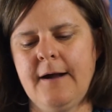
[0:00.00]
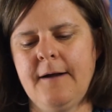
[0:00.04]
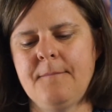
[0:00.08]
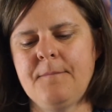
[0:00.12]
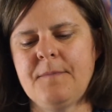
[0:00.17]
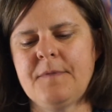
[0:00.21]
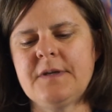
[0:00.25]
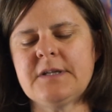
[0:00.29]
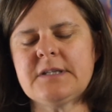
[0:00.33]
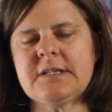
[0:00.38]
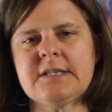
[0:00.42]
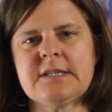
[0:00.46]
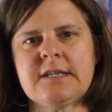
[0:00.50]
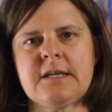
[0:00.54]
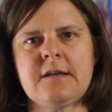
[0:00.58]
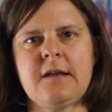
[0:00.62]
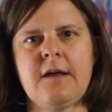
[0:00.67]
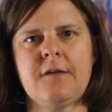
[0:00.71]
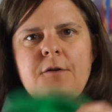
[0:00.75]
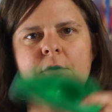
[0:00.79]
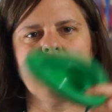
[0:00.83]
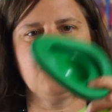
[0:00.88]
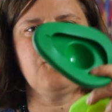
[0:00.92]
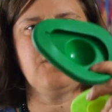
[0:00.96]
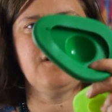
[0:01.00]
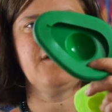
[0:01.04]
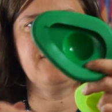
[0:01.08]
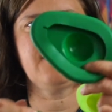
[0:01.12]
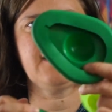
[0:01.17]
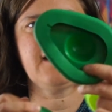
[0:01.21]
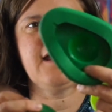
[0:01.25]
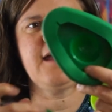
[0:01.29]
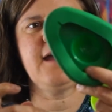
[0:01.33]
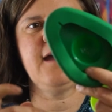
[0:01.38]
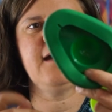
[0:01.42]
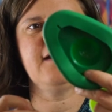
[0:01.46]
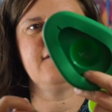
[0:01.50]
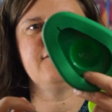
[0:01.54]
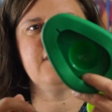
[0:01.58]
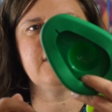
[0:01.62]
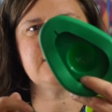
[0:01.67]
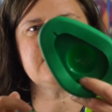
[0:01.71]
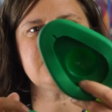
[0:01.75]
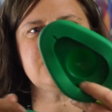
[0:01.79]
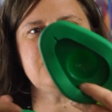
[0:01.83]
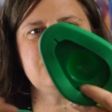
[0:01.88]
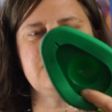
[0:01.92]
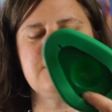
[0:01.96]
This is another one that I have
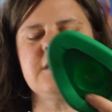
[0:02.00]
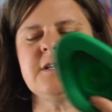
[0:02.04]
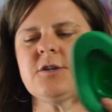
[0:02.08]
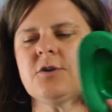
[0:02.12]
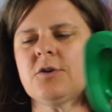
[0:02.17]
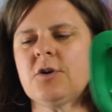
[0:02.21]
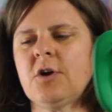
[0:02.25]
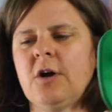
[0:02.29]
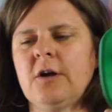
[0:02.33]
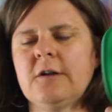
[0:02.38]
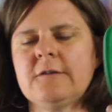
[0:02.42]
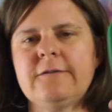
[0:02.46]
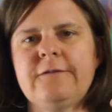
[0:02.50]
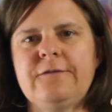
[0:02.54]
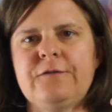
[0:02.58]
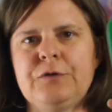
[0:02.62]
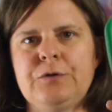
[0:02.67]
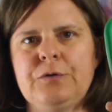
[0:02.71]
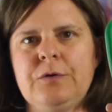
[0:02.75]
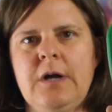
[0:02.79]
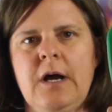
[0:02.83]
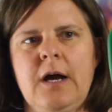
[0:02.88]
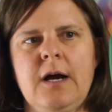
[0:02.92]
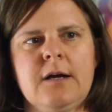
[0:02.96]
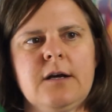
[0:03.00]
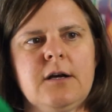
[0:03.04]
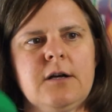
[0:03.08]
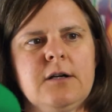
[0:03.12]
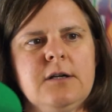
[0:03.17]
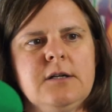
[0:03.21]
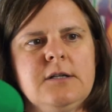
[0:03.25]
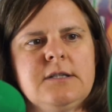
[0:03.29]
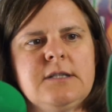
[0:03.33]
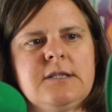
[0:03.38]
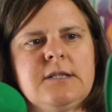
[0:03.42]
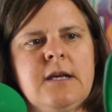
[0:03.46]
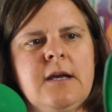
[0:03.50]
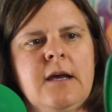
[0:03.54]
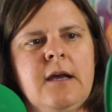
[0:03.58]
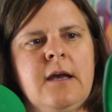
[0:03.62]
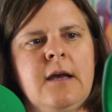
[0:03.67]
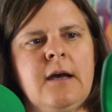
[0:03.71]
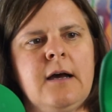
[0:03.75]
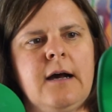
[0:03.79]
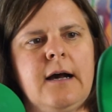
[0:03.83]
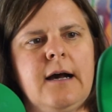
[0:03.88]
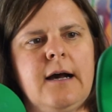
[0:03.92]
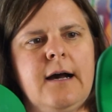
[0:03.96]
that's new. These are called Food Huggers,
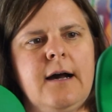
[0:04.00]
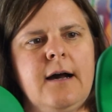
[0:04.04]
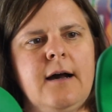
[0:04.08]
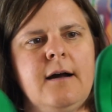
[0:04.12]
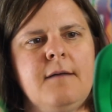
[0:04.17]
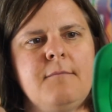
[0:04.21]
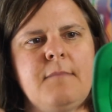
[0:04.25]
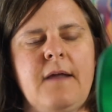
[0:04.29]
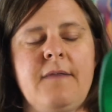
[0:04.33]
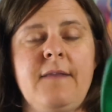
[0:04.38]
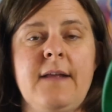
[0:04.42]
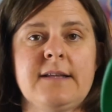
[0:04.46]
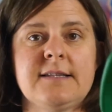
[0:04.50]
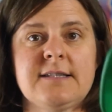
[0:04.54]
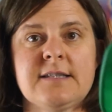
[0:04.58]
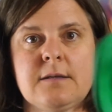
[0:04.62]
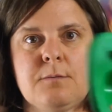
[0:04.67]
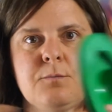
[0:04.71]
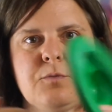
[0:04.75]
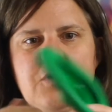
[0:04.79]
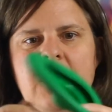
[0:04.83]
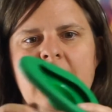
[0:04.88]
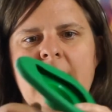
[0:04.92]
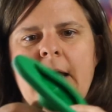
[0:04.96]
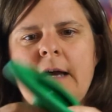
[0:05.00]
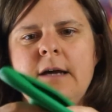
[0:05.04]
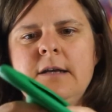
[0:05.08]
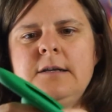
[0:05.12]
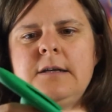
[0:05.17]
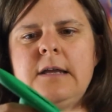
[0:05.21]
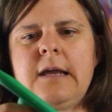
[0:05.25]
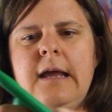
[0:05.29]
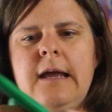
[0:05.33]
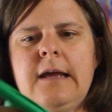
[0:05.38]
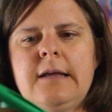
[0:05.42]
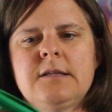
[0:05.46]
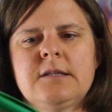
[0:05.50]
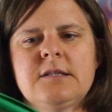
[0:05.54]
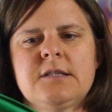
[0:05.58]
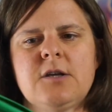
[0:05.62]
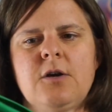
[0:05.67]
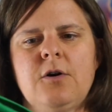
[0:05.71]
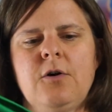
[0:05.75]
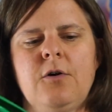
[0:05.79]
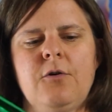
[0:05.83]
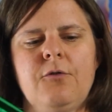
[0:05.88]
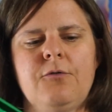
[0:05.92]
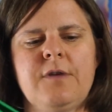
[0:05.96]
and that's the brand. And
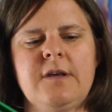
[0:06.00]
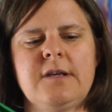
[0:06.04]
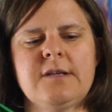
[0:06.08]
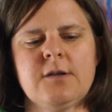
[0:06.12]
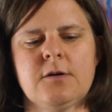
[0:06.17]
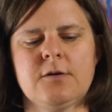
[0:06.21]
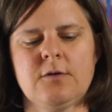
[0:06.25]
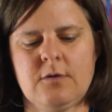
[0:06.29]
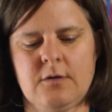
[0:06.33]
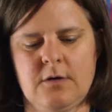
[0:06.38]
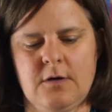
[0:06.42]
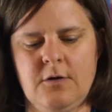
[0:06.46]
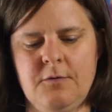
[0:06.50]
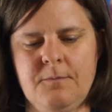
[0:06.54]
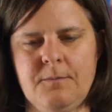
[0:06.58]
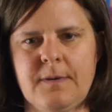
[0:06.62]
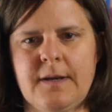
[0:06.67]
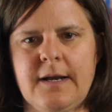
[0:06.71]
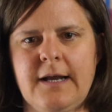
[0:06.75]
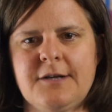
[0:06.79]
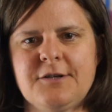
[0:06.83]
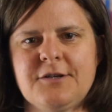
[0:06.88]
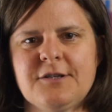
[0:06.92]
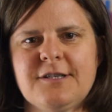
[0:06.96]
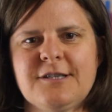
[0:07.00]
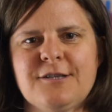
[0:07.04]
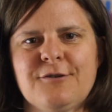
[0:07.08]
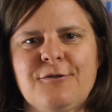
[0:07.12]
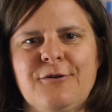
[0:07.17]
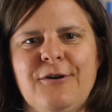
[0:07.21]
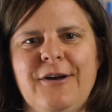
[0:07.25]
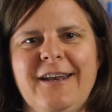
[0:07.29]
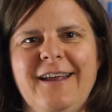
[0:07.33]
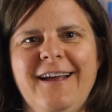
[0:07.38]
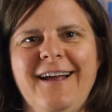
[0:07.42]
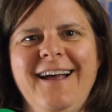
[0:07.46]
so these are, oh, and I just threw it.